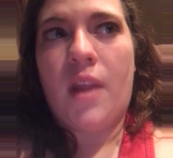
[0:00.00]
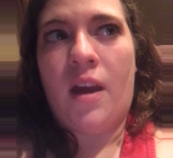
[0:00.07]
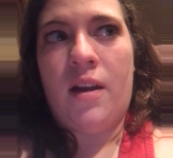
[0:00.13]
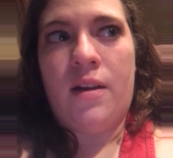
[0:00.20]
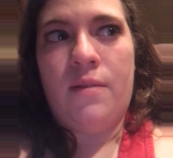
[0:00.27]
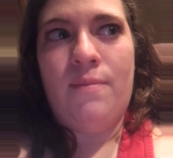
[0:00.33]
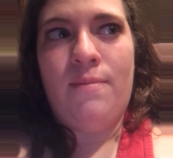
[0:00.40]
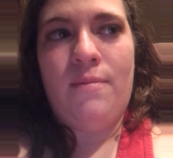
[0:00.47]

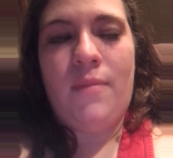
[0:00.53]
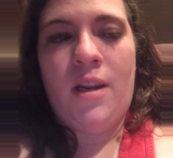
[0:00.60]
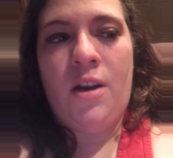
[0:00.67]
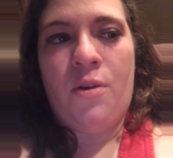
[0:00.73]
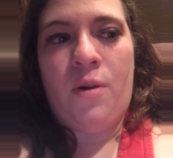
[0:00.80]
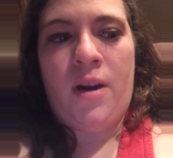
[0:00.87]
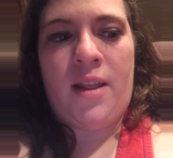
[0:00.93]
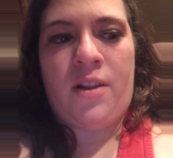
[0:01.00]

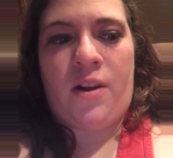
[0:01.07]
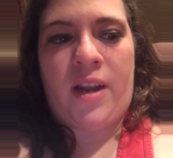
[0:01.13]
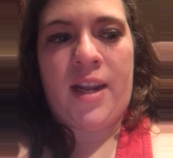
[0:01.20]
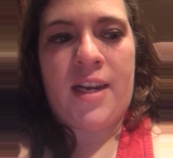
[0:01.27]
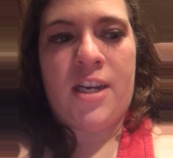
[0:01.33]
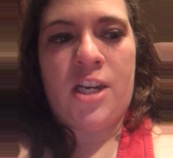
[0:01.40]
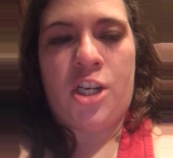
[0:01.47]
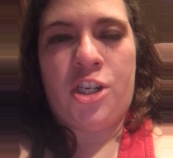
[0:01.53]
another
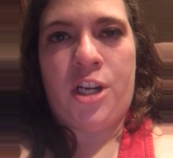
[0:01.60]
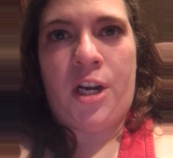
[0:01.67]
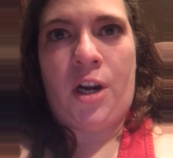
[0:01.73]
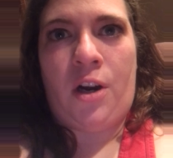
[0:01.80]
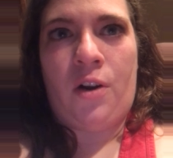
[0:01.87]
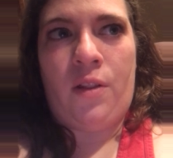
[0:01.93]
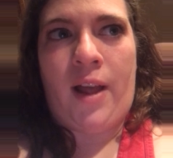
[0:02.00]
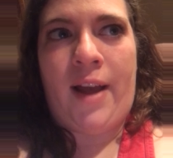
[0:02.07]
kid to share
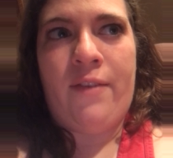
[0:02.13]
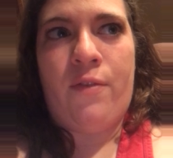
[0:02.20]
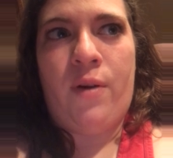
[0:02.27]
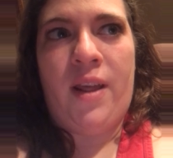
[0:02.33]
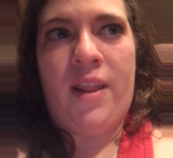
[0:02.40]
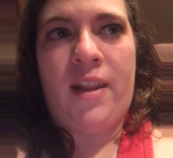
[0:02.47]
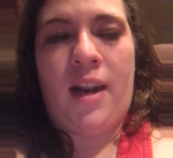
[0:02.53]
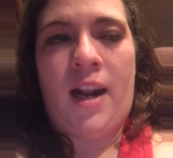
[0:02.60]
her life
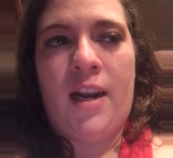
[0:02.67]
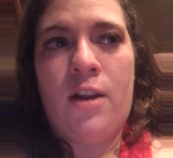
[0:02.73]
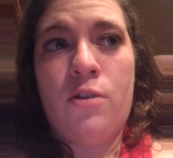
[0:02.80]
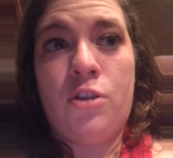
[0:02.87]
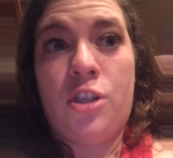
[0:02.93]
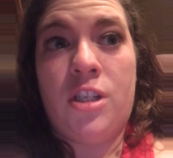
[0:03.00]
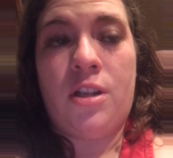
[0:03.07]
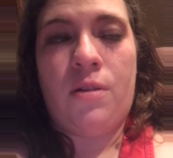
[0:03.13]
with. And I know
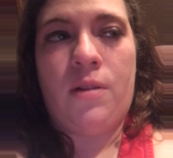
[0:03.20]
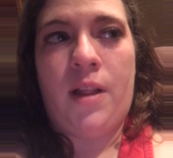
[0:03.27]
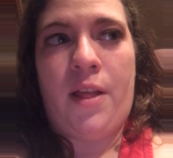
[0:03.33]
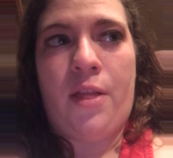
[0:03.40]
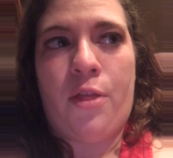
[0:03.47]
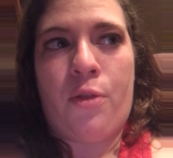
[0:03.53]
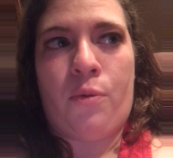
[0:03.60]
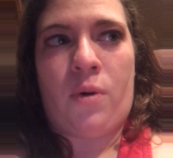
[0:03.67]
she's only
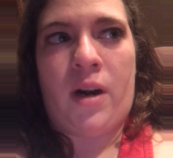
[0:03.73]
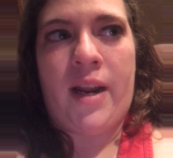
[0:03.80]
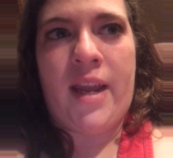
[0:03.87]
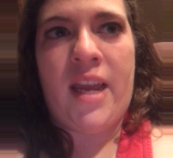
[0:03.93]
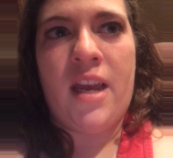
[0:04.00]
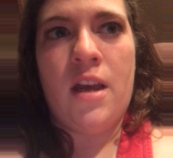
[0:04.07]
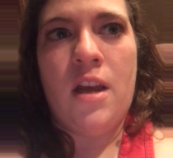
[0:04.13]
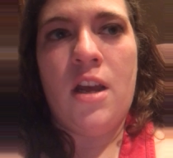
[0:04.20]

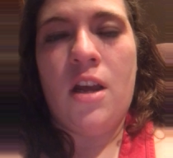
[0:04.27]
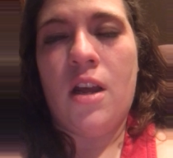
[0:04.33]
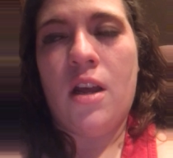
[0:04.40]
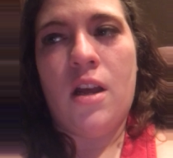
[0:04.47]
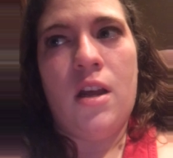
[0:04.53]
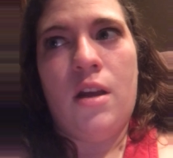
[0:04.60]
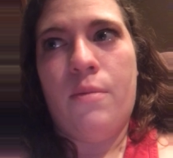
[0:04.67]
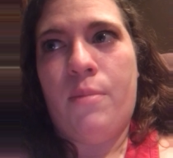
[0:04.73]
3,
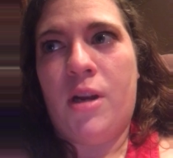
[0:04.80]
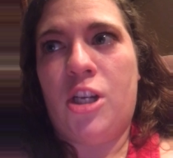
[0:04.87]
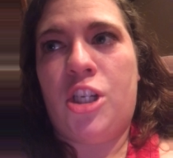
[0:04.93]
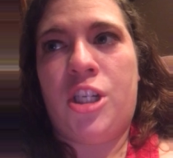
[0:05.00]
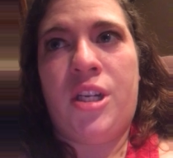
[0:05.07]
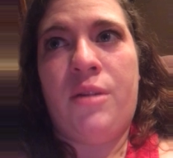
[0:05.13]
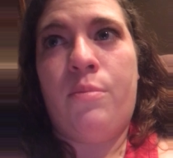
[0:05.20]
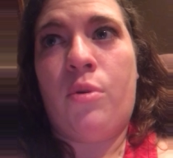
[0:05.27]
but
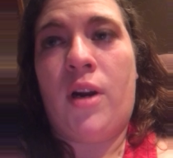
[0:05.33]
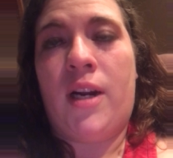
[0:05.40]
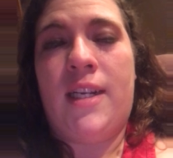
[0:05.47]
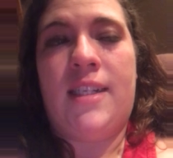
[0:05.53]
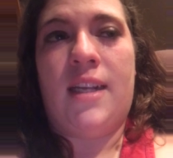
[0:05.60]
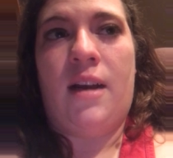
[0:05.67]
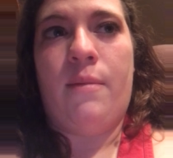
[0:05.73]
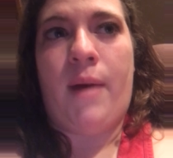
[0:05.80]
she
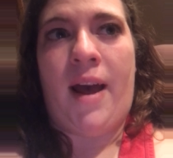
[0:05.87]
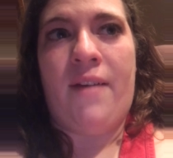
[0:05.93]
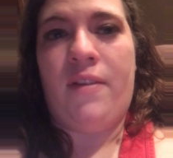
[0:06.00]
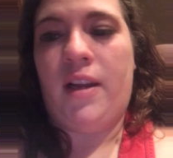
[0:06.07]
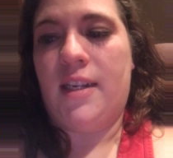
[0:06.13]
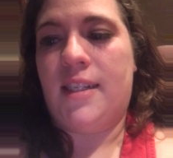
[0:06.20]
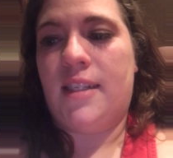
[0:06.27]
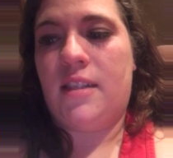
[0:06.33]
brings up
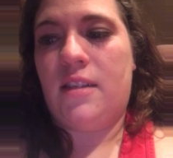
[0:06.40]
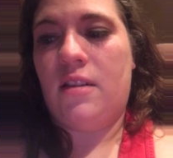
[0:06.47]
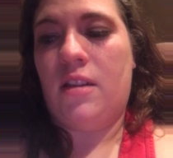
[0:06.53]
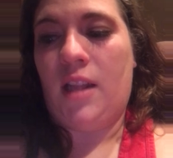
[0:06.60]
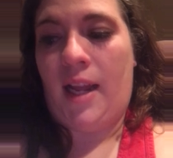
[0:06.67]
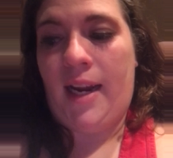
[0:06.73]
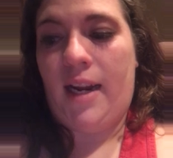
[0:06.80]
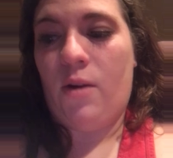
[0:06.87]

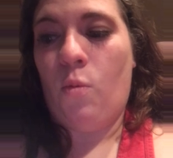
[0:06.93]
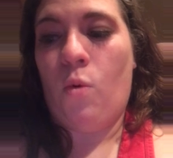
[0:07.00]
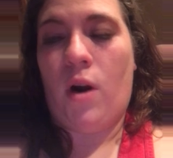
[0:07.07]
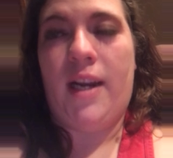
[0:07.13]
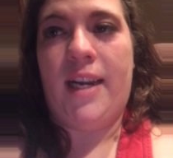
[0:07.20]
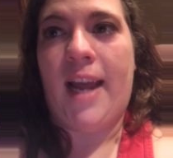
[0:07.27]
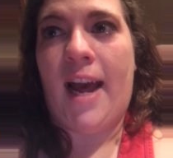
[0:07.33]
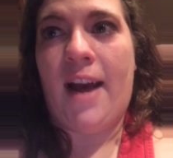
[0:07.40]

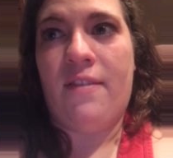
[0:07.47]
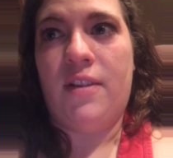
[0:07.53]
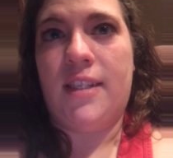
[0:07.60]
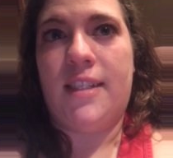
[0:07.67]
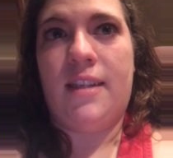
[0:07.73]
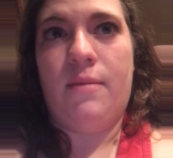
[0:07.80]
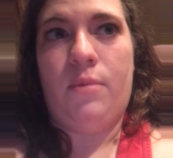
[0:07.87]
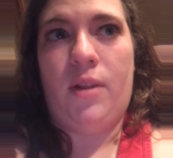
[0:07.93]
wanting to have a
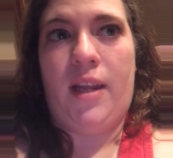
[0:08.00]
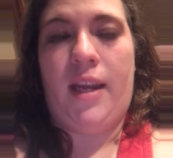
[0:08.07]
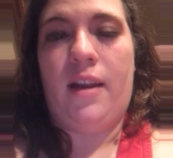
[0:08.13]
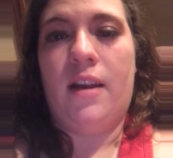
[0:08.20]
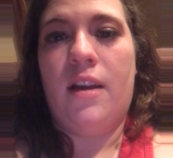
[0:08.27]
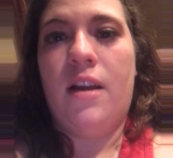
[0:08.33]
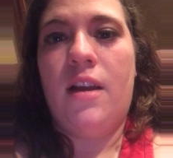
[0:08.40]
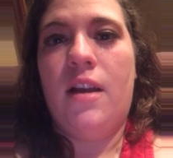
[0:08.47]
sibling